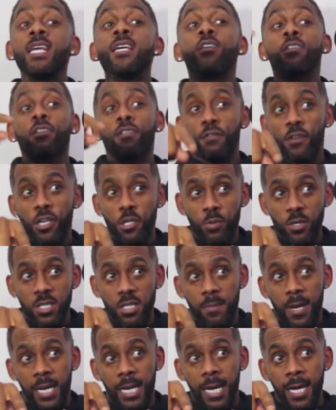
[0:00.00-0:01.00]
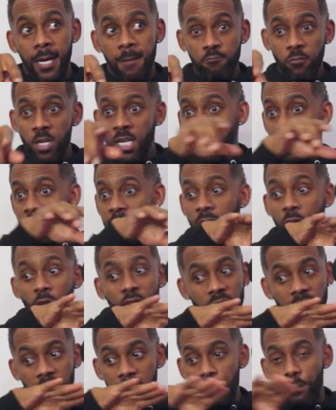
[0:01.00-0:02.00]
he got the Fresh Prince of Bel-Air. Then
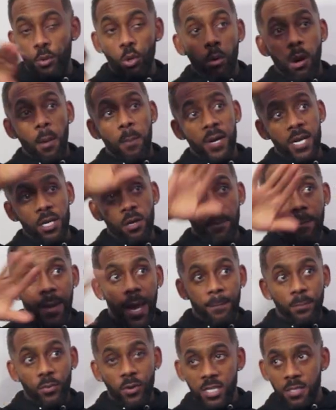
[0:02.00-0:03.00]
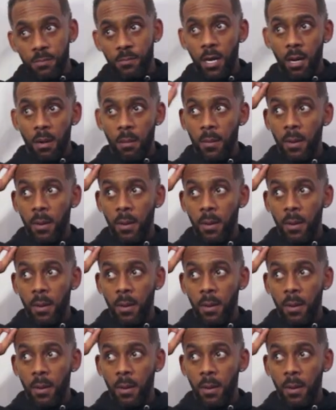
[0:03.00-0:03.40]
obviously he blew up and he got Bad Boys and blah,